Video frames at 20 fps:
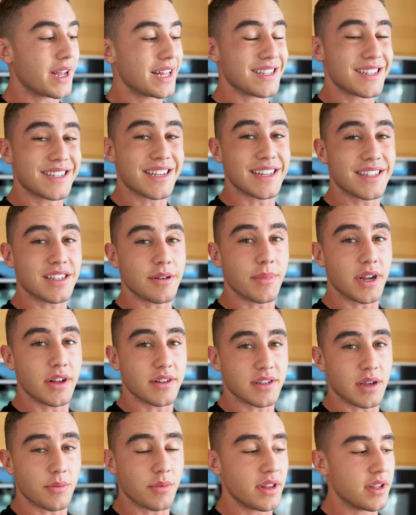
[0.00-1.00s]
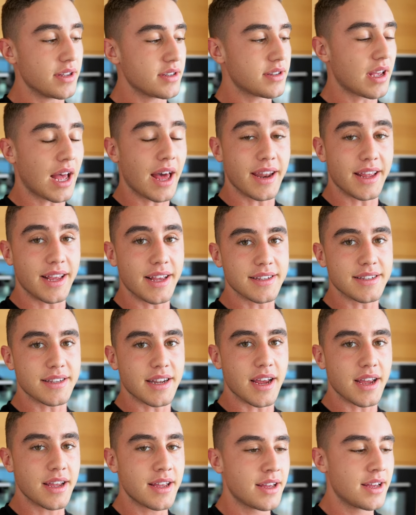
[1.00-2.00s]
can set somebody else up with this. Had it
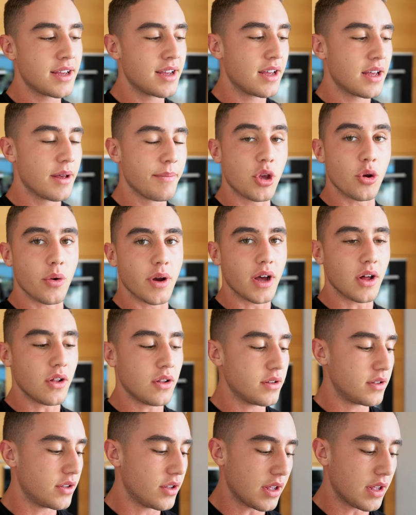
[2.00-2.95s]
yesterday, pure hell,